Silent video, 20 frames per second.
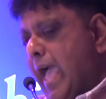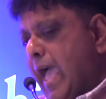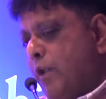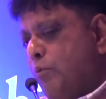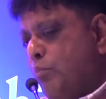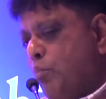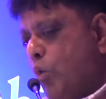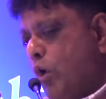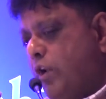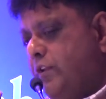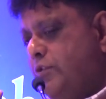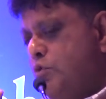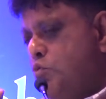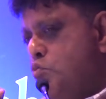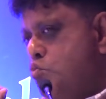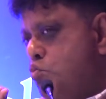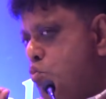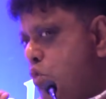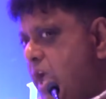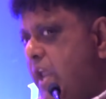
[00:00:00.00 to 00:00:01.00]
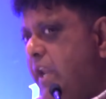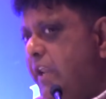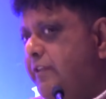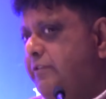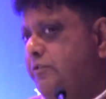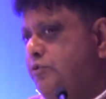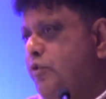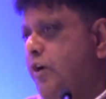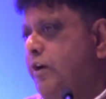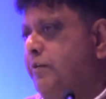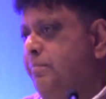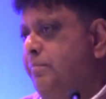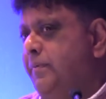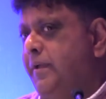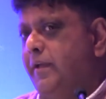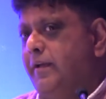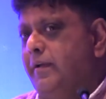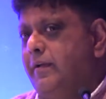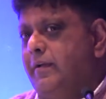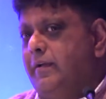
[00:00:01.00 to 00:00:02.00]
And what really struck
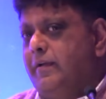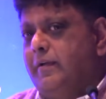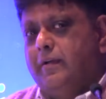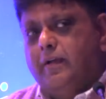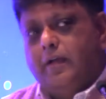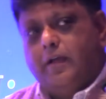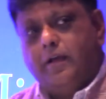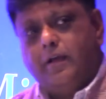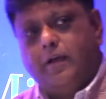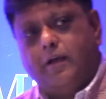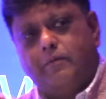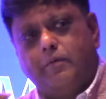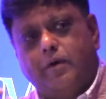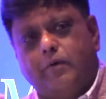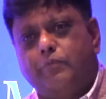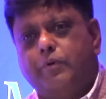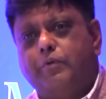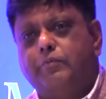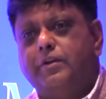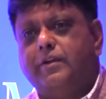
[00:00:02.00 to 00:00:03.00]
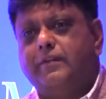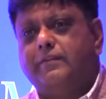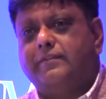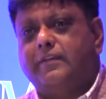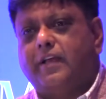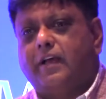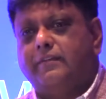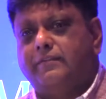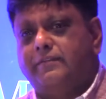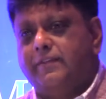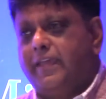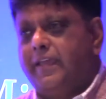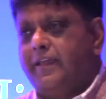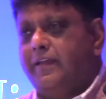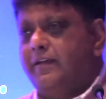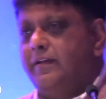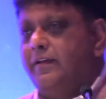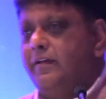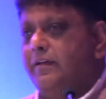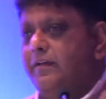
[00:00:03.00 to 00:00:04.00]
me, we were
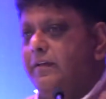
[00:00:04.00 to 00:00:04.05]
discussing